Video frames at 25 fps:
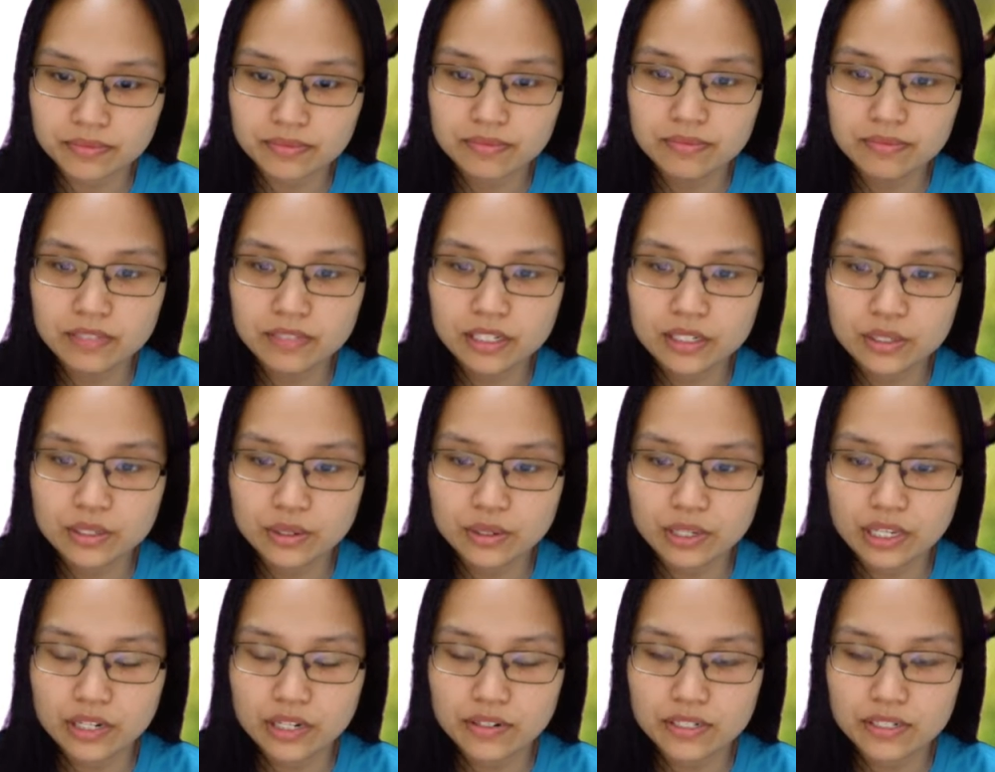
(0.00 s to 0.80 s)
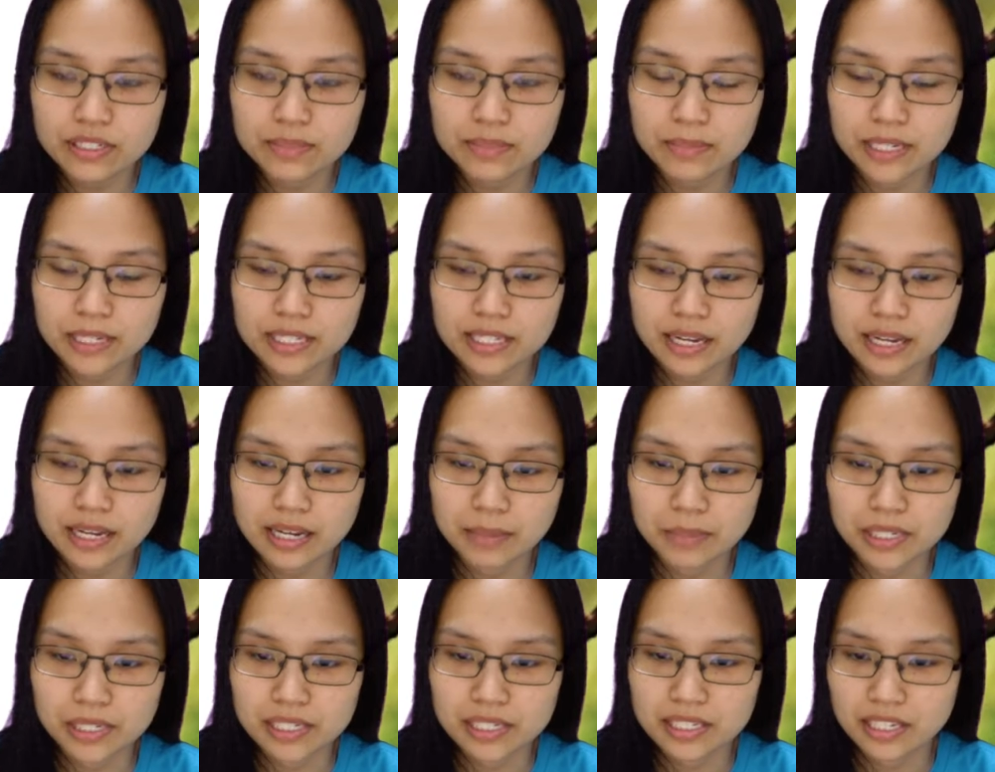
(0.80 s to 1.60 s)
So here is
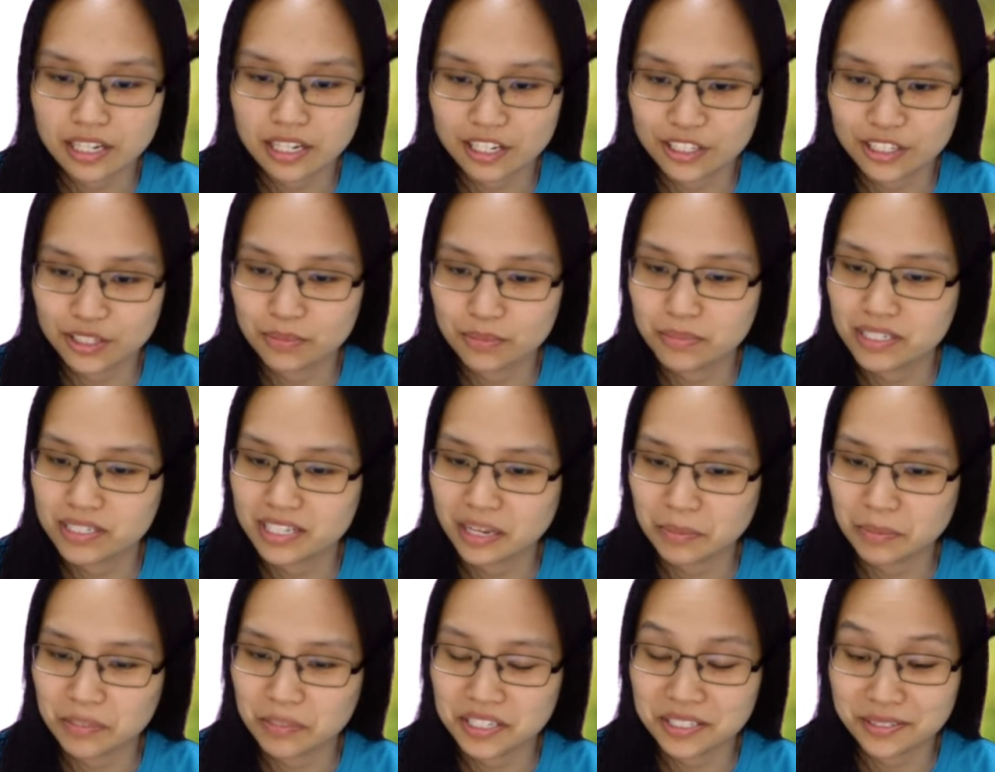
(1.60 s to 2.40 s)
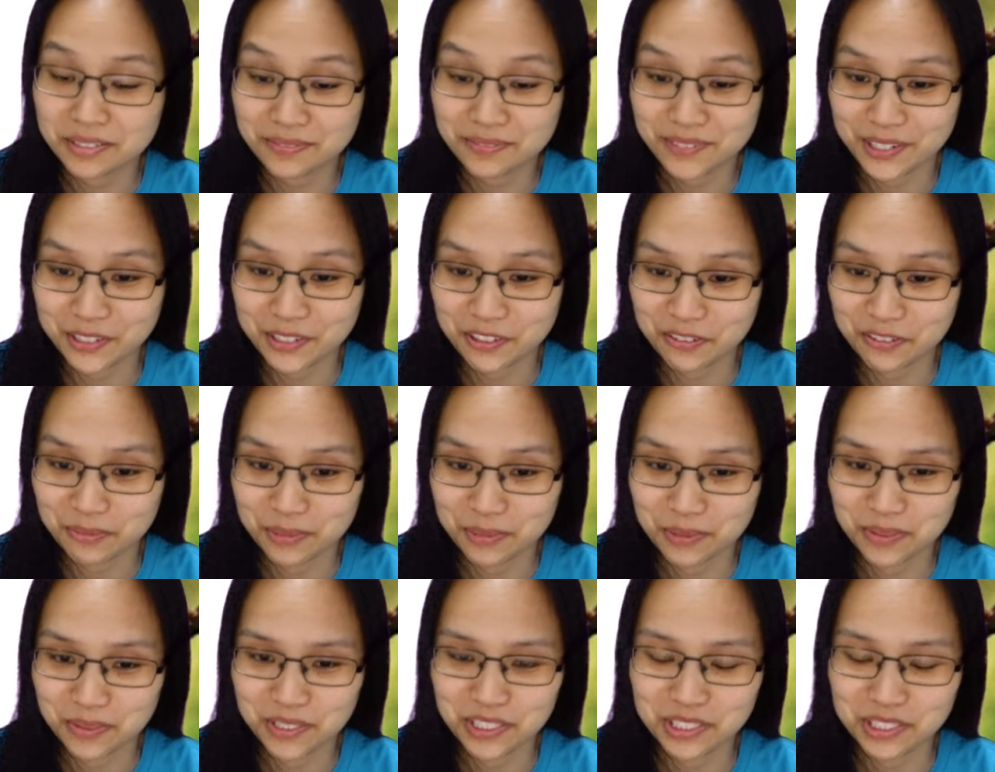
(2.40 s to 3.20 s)
Masami's signature. Masami is the founder of
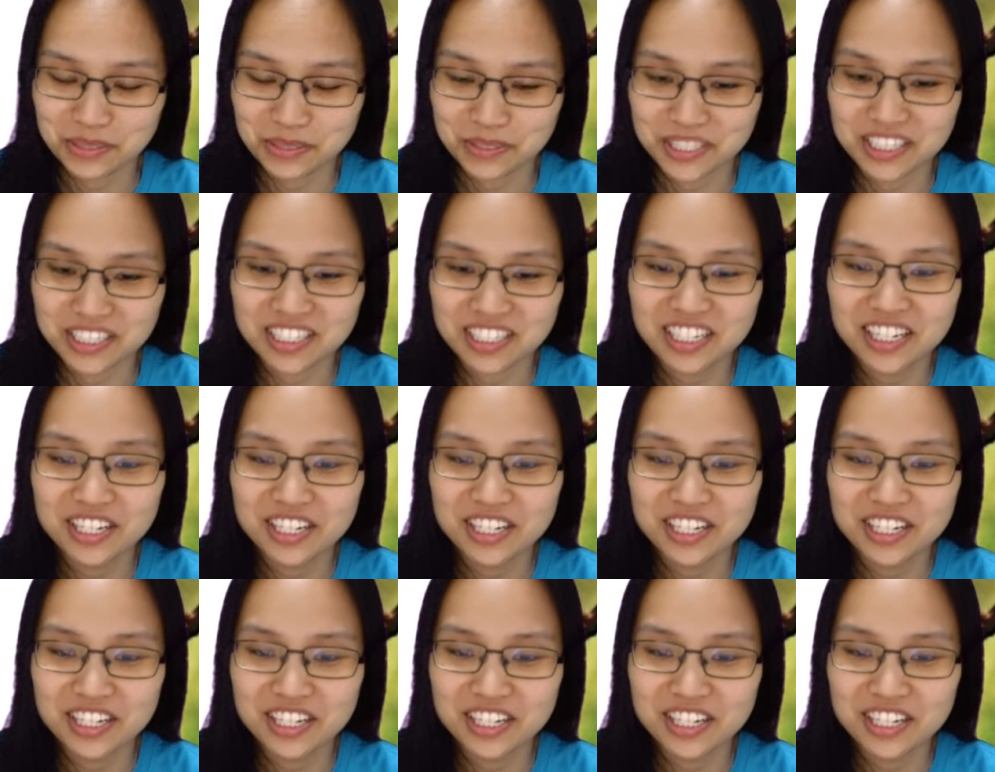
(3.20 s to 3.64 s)
B1G1.